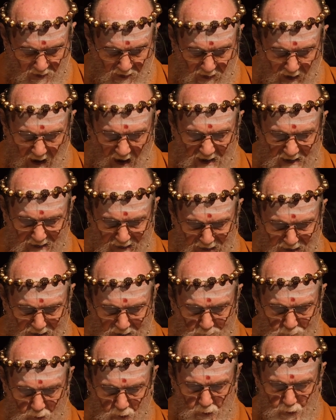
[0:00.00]
are not
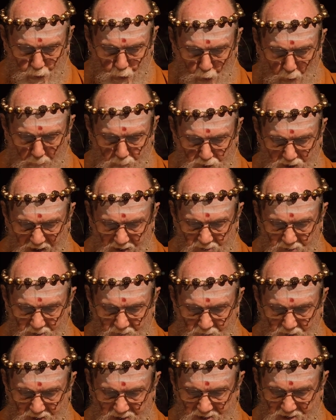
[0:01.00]
able to
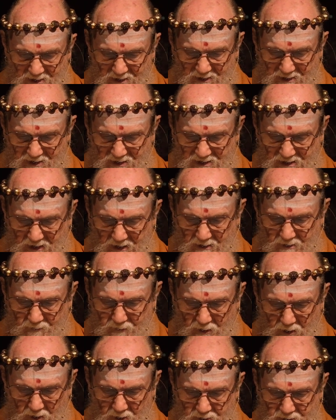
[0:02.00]
objectively see the state of
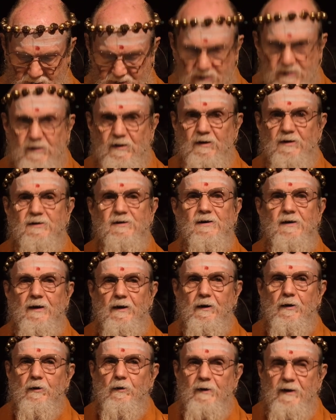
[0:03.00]
consciousness
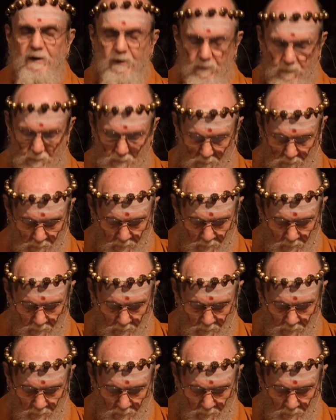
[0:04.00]
they are in.